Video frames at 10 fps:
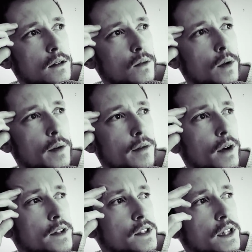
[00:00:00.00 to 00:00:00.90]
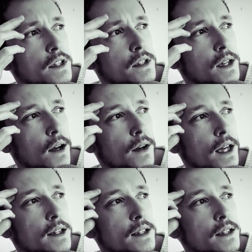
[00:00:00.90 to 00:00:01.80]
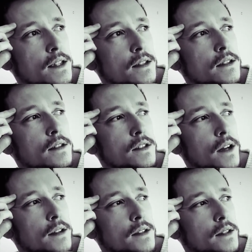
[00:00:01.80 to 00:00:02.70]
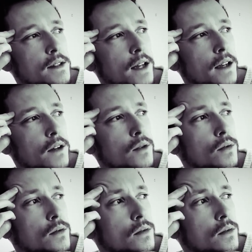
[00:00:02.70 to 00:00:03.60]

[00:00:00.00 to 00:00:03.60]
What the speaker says: One of my friends teaches now, and he teaches just technical